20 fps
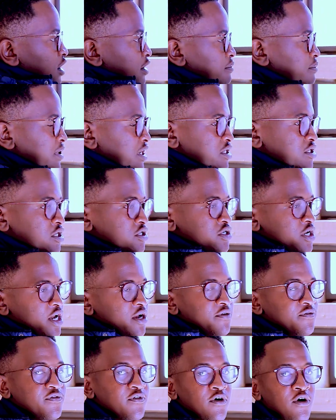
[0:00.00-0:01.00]
on
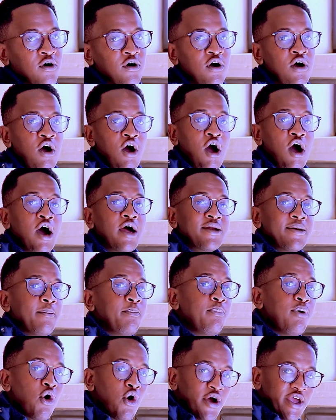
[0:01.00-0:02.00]
MetaTrader 4 on
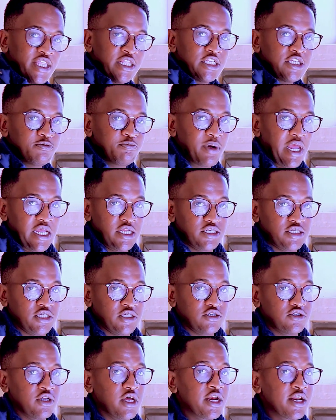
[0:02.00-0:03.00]
a point
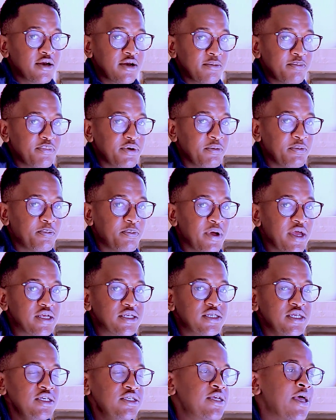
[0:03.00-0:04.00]
basis, not on a pip
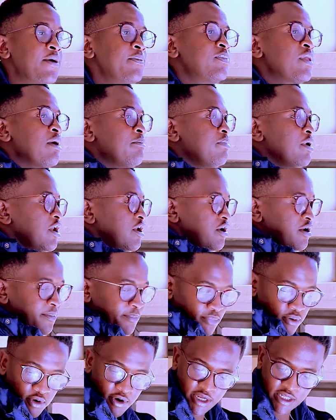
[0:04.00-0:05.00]
basis, but on a
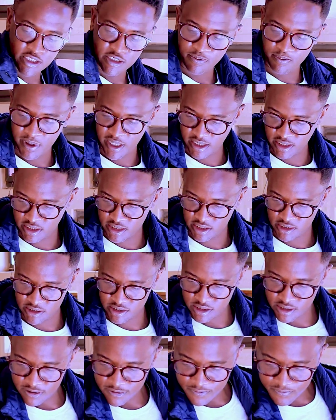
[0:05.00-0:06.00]
point
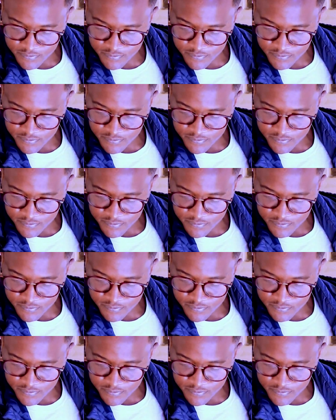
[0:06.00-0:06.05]
basis,